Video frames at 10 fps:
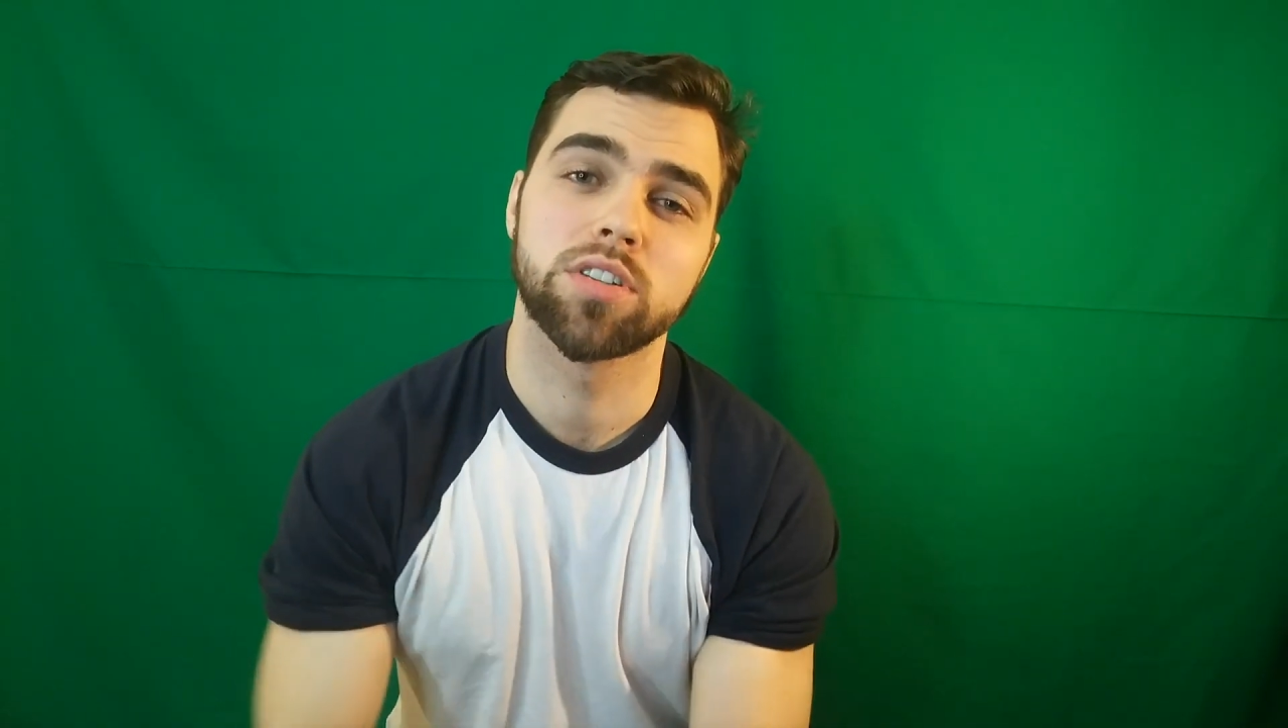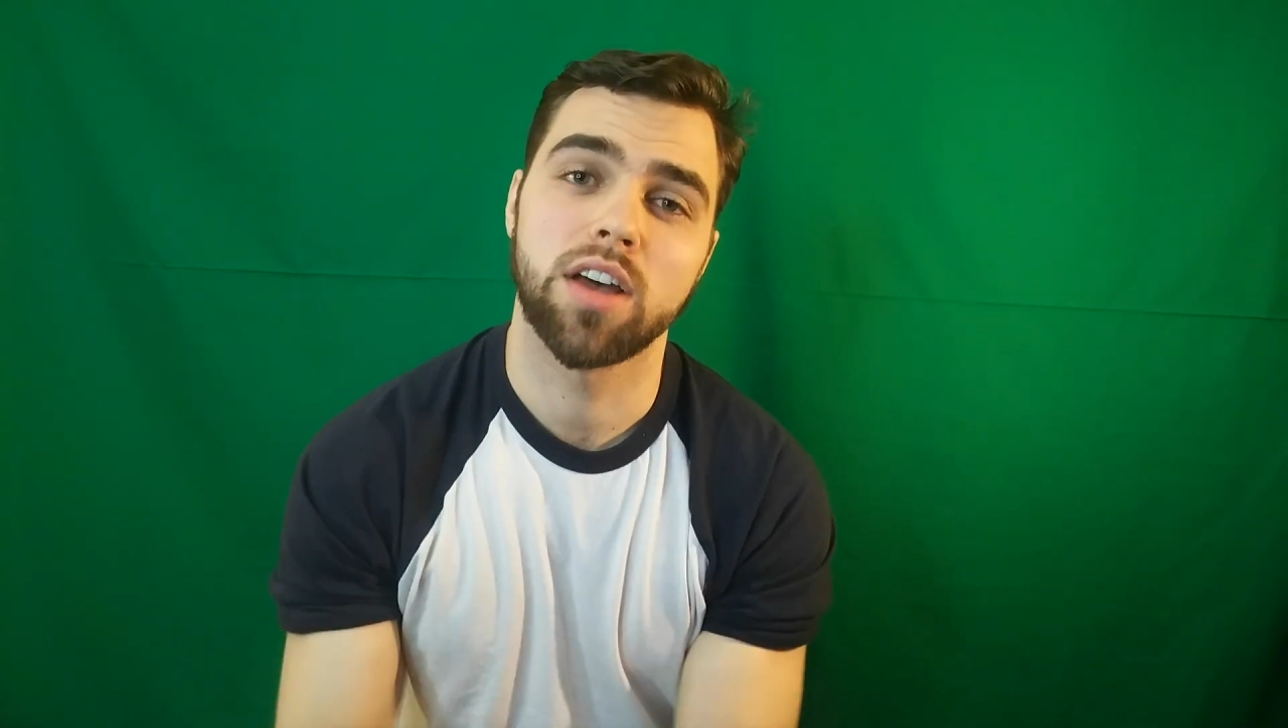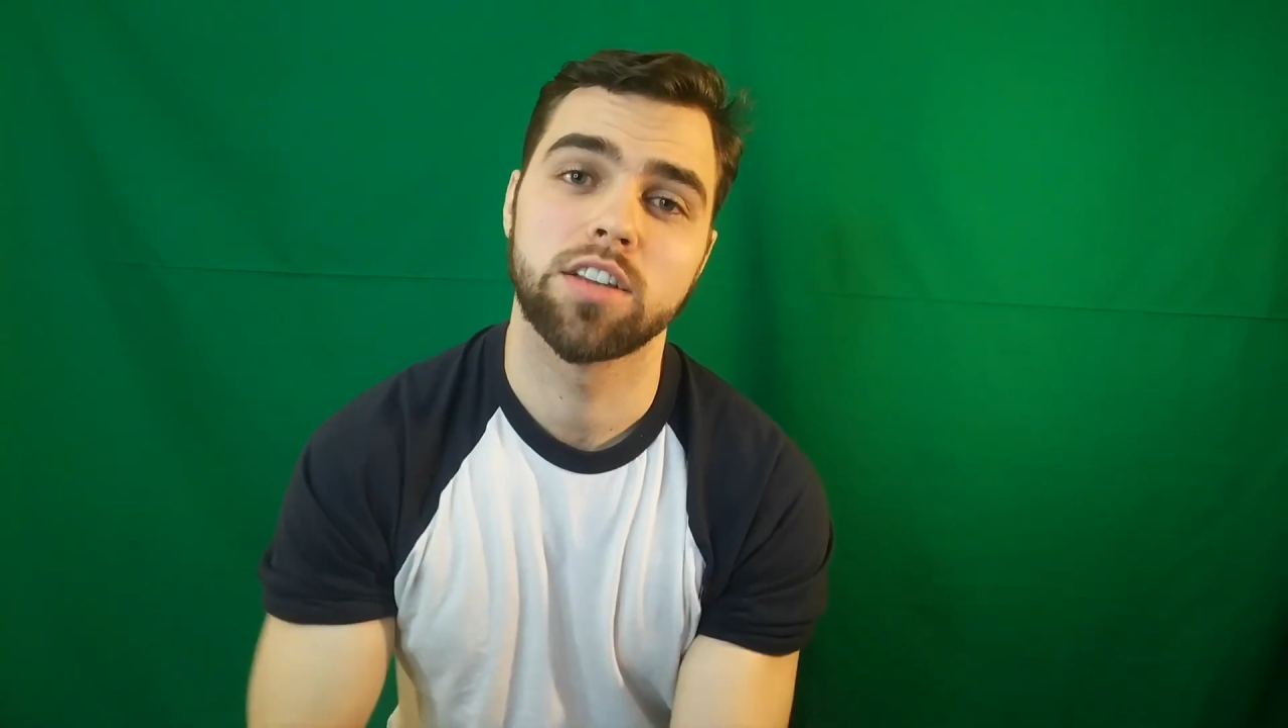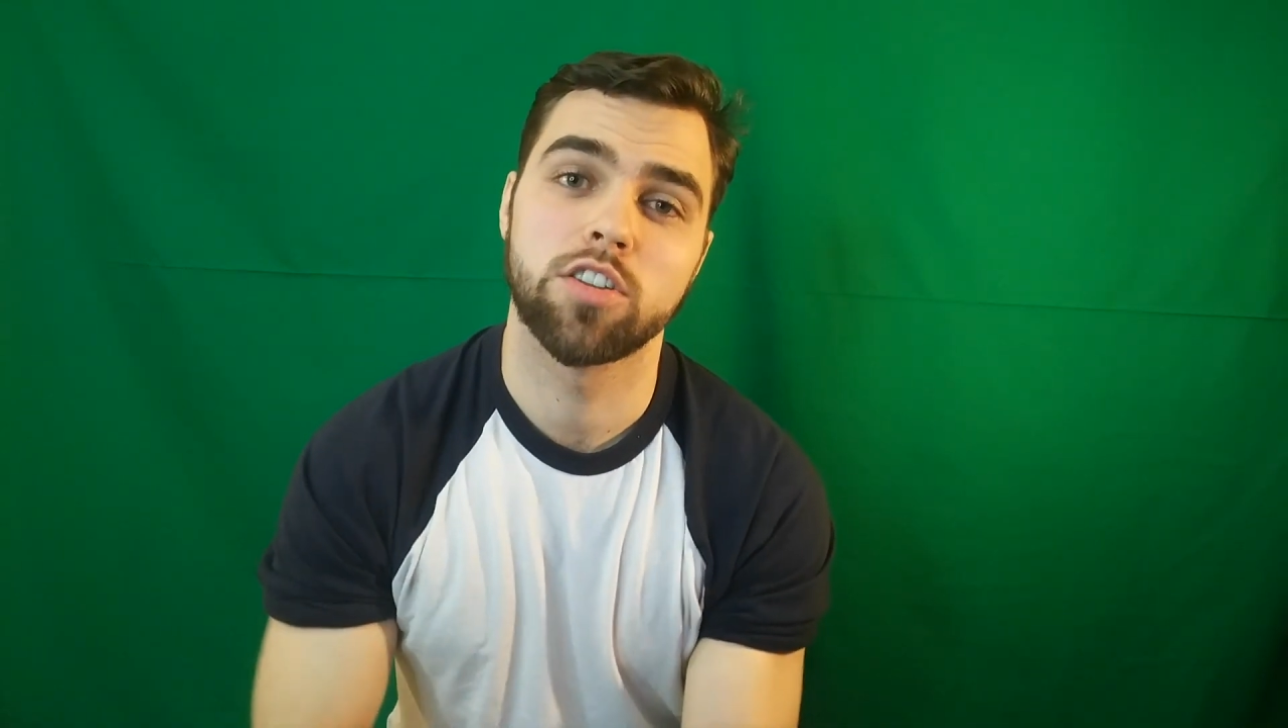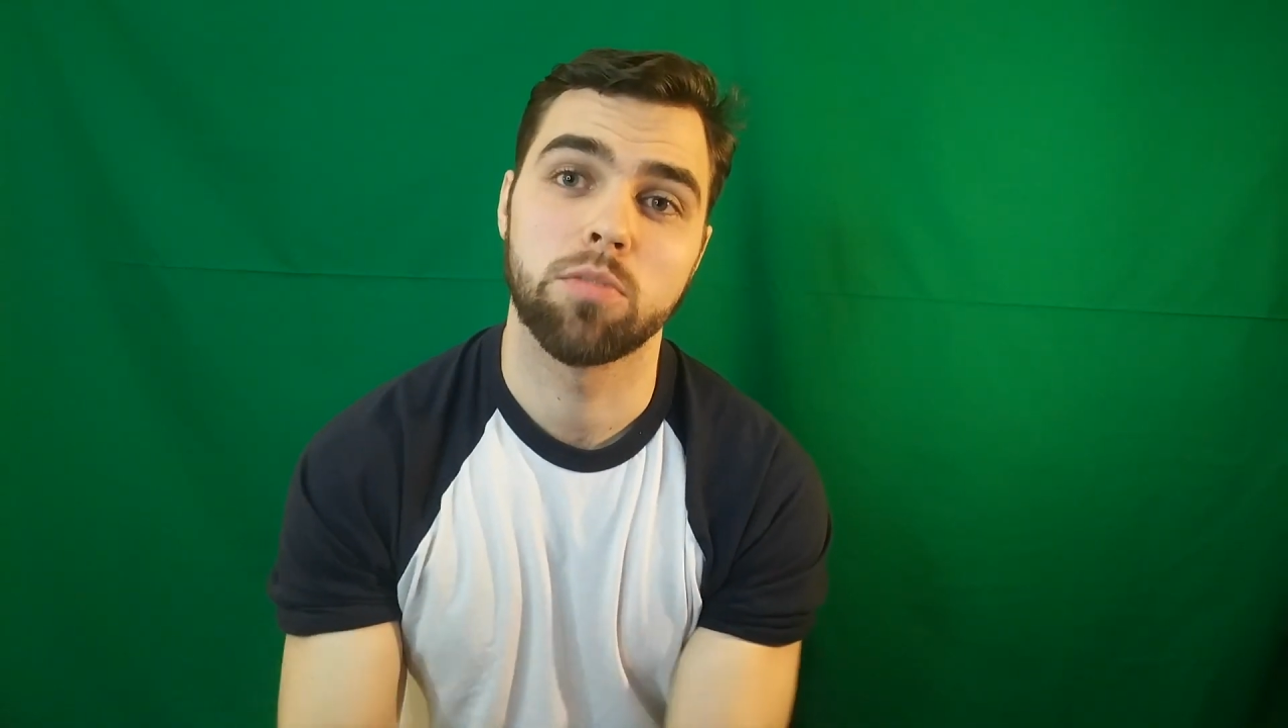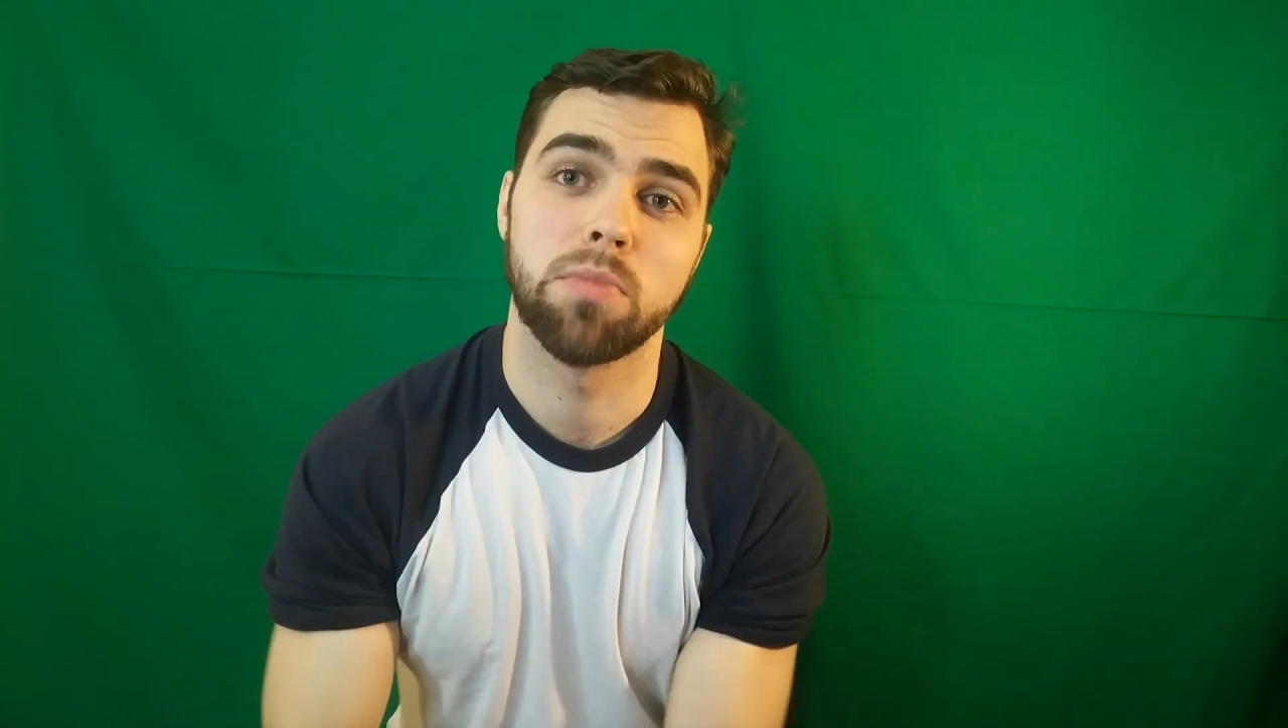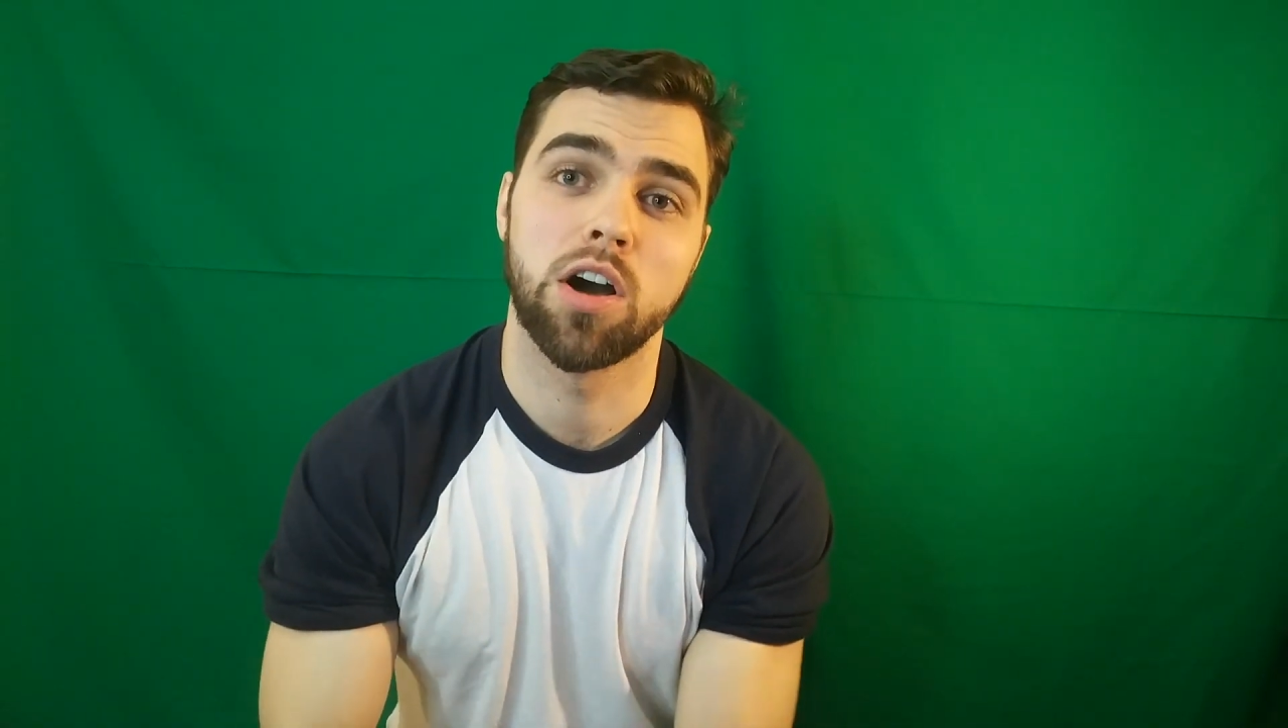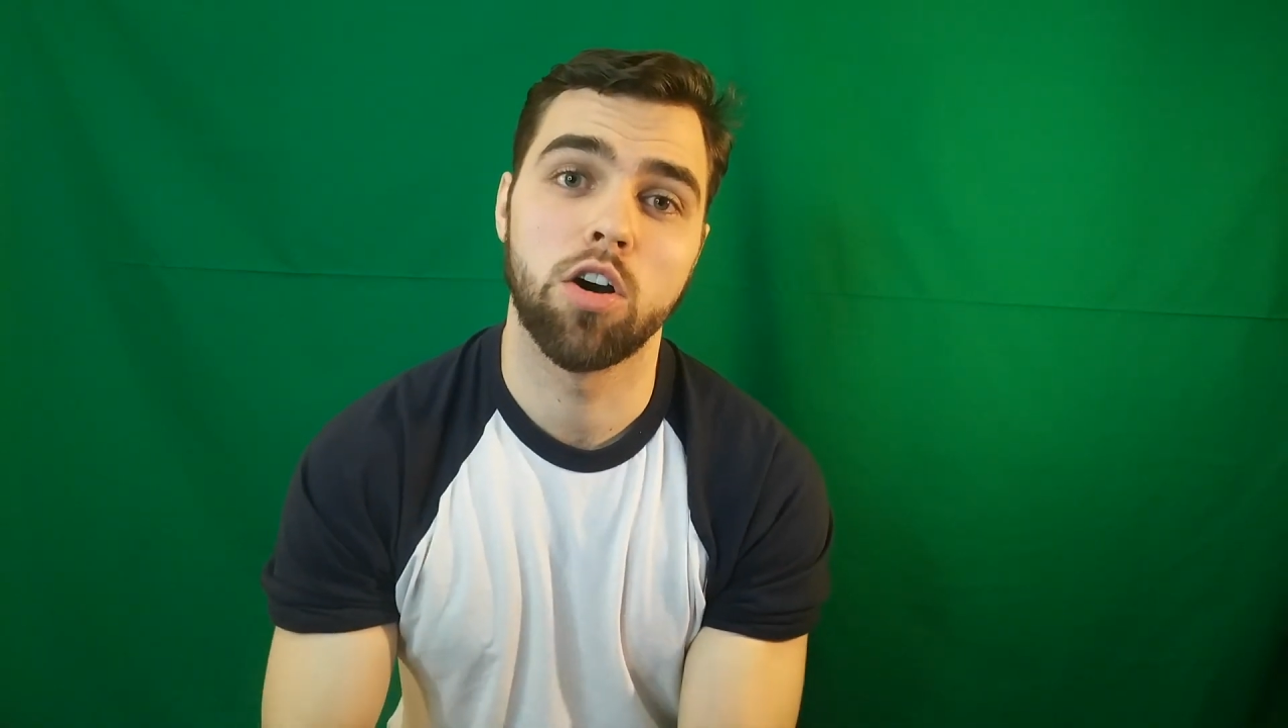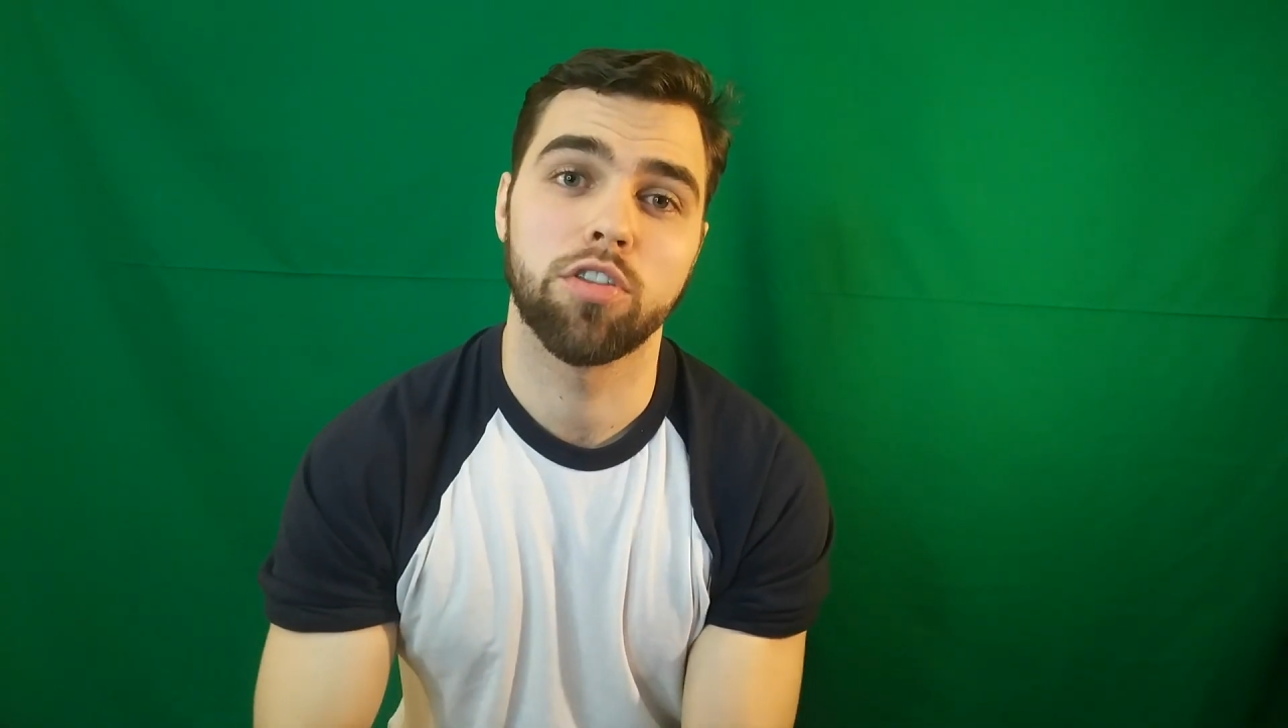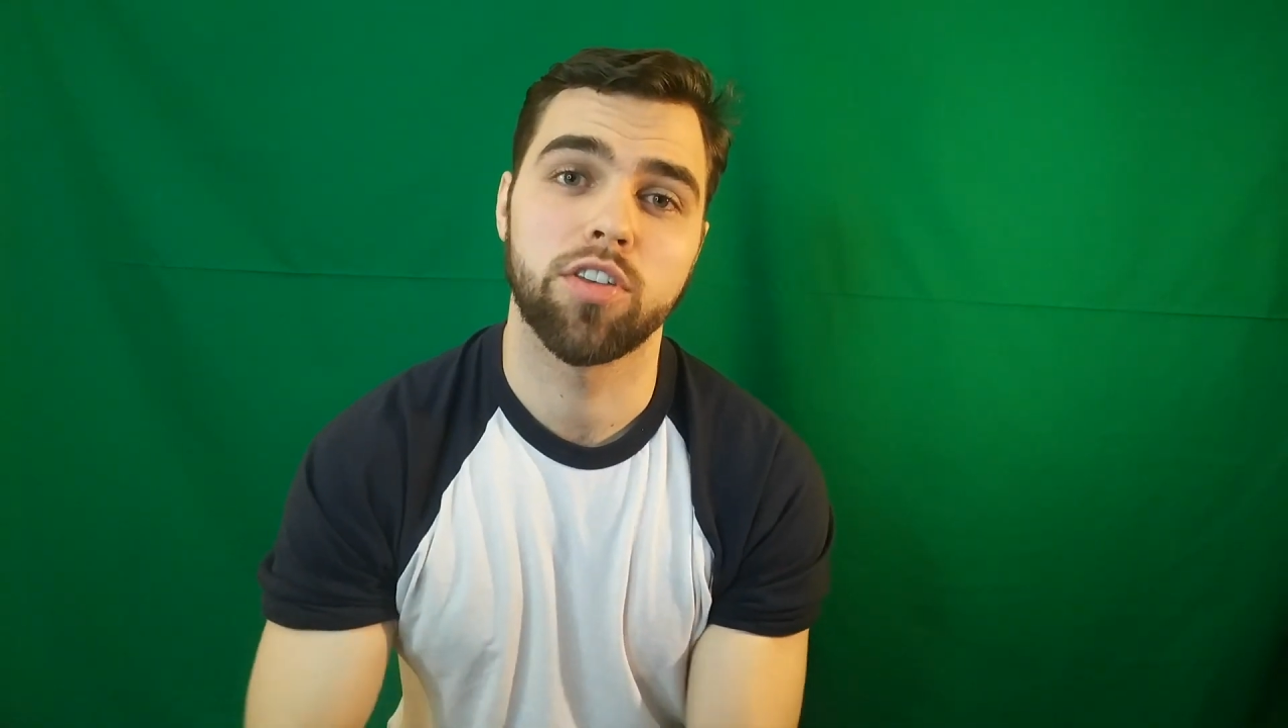sides of their
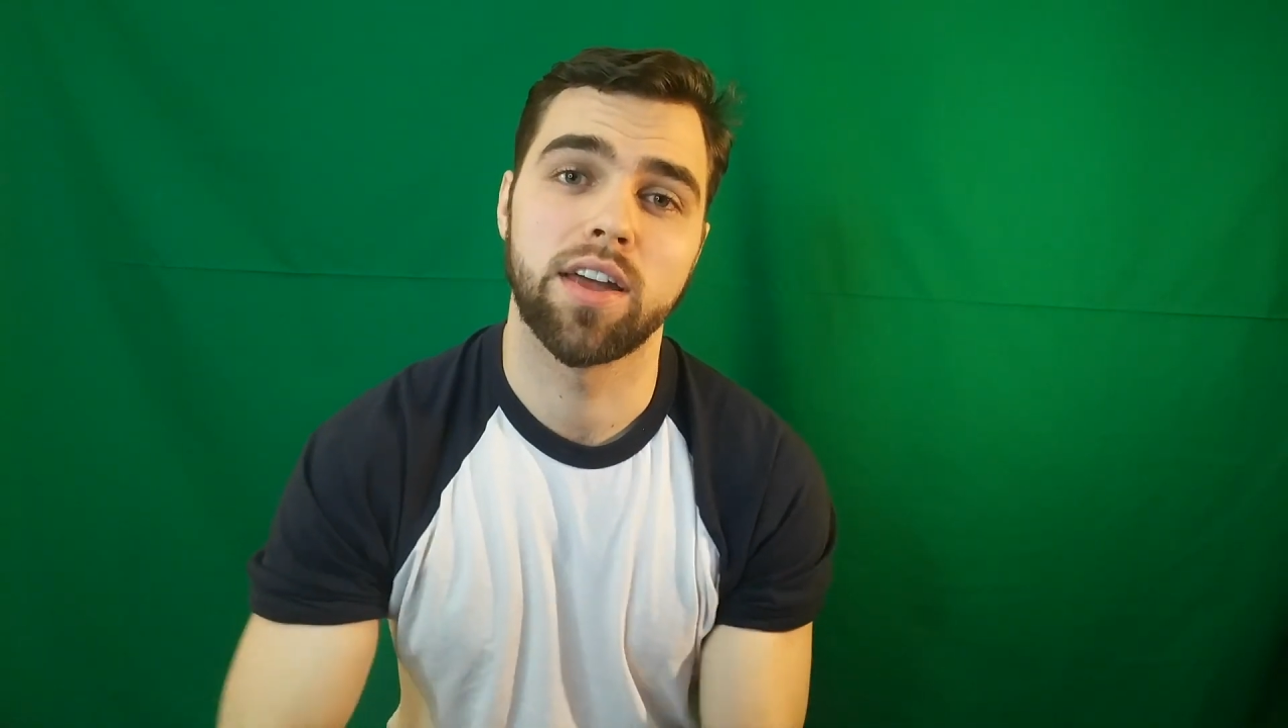mouth